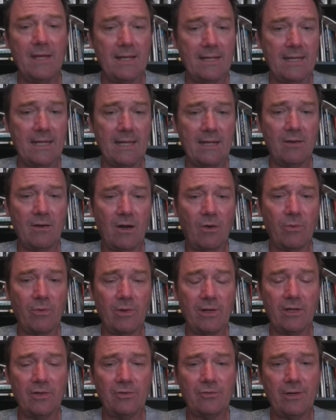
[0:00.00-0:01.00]
Again, are we
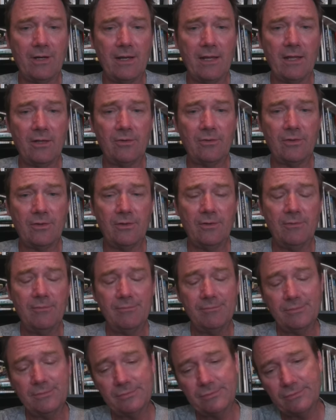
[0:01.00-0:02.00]
going to get a straight answer?
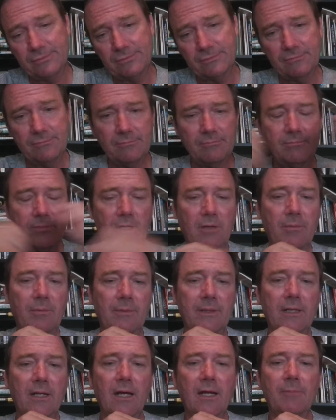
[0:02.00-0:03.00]

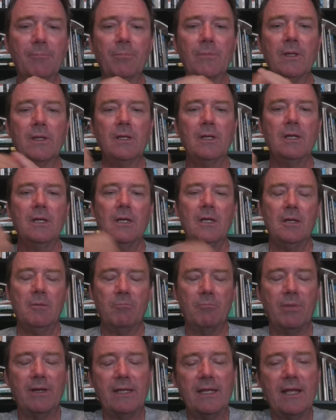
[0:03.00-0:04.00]
Probably not.
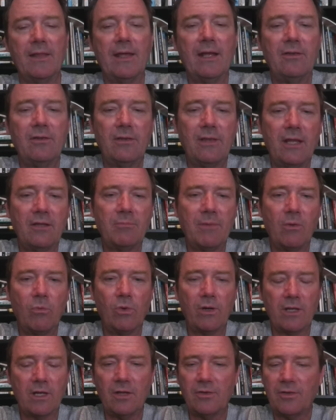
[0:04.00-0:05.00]
But yeah, that's my
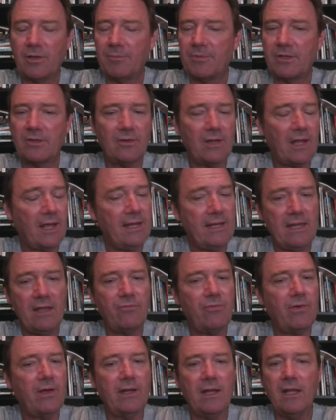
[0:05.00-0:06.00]
working assumption because I
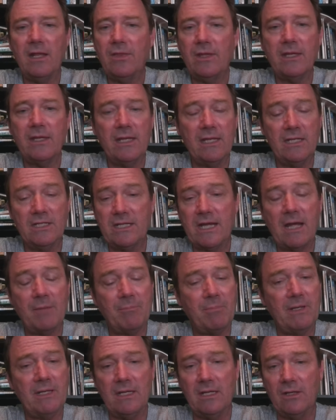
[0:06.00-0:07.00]
can't find anything in
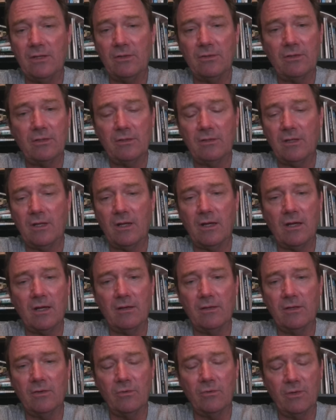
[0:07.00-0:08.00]
Japanese,
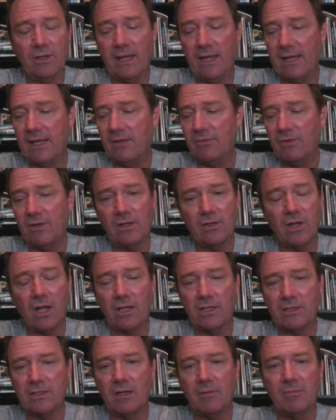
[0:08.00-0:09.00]
even
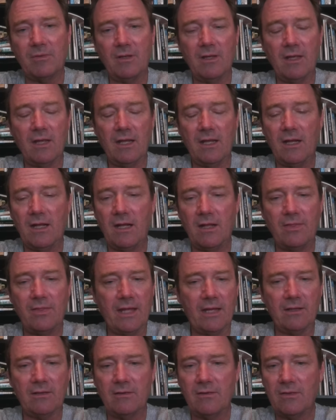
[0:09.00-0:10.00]
acknowledging
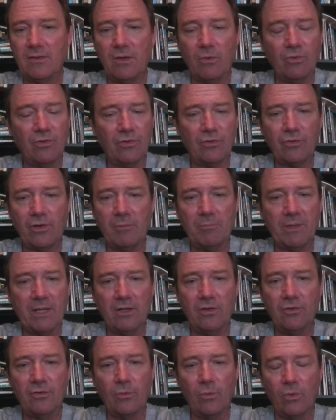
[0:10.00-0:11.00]
that there was a straight
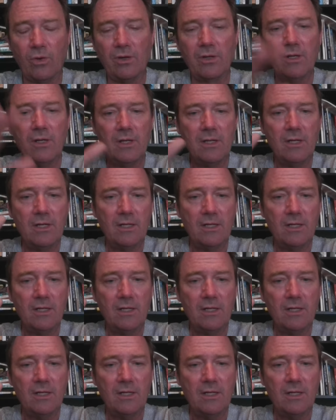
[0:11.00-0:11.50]
bladed sword,